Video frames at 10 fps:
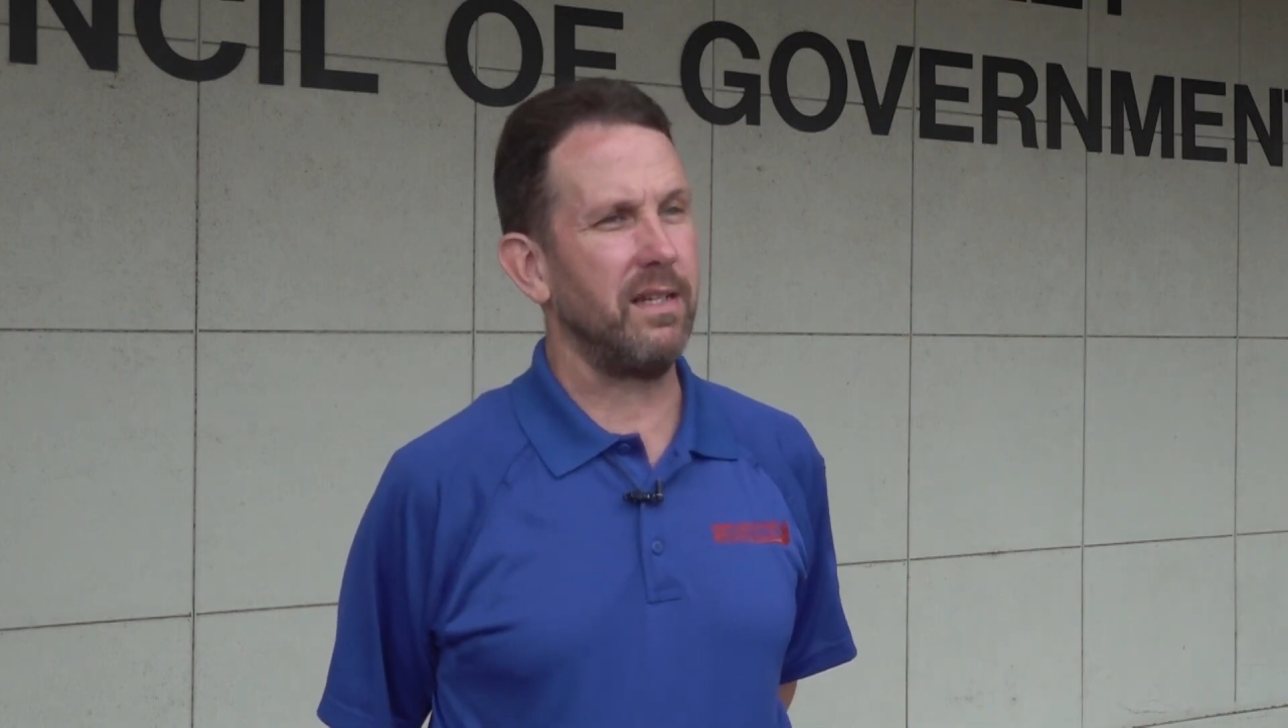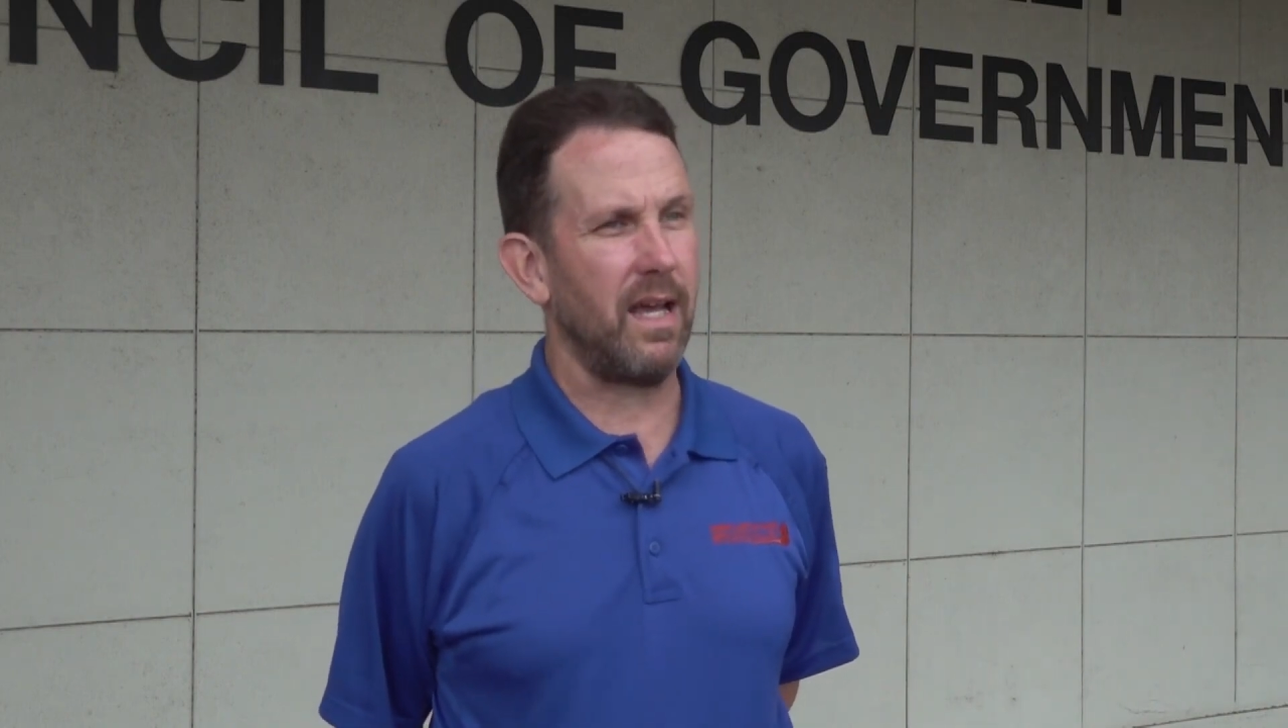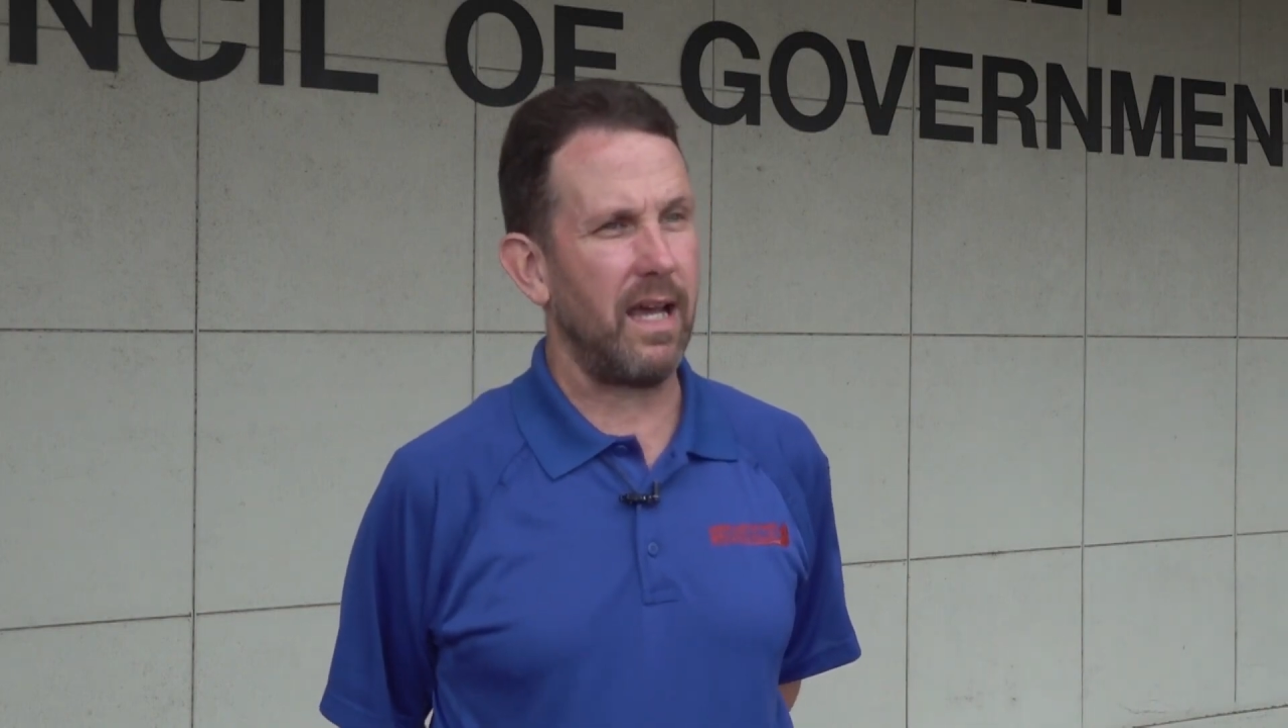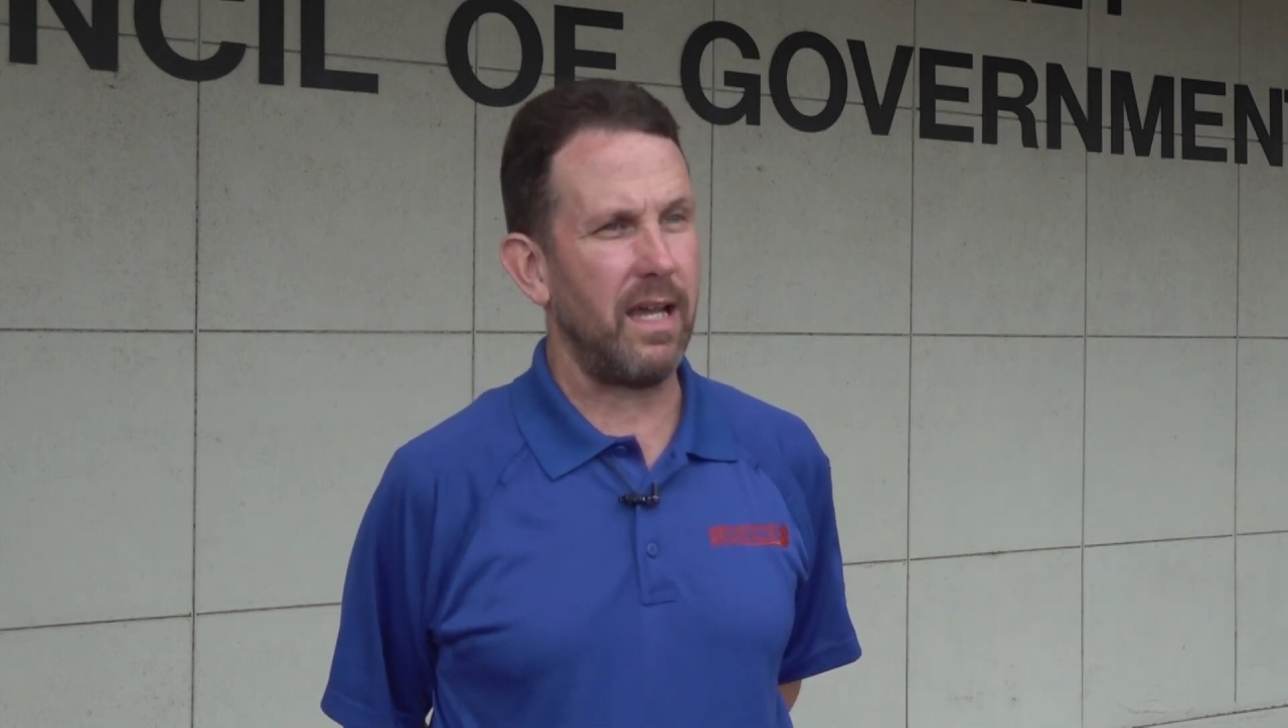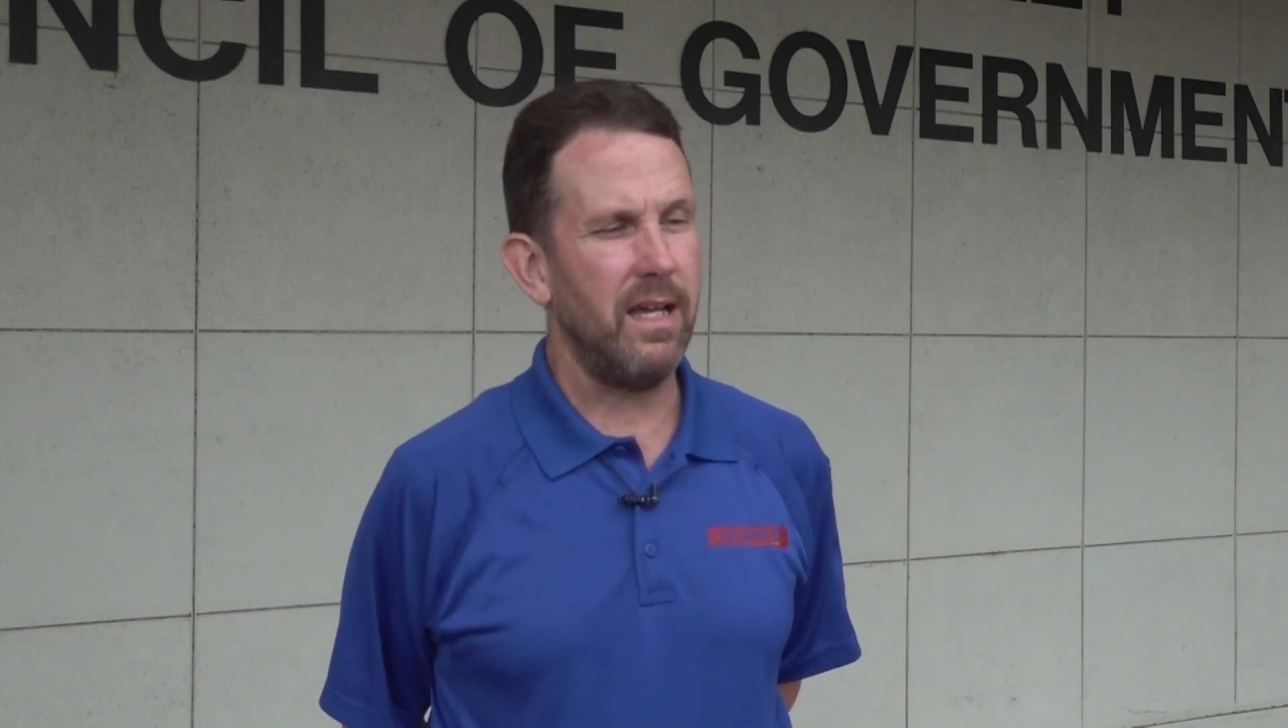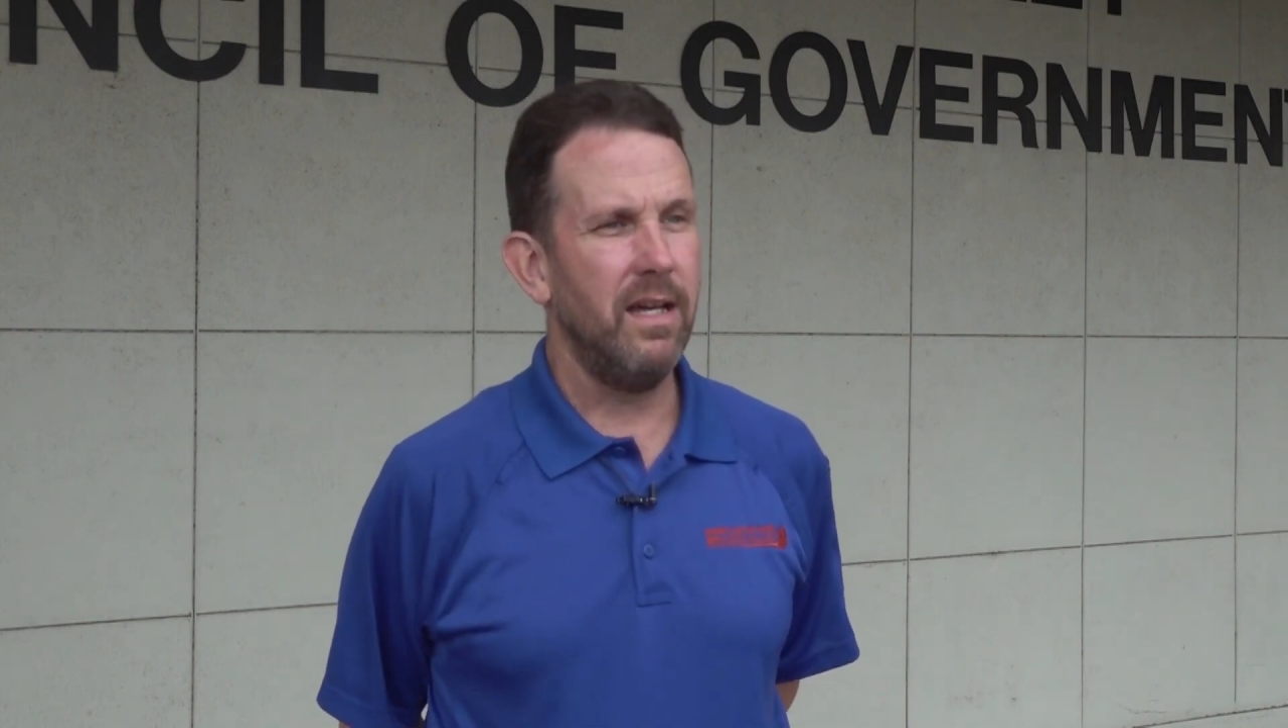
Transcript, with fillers: day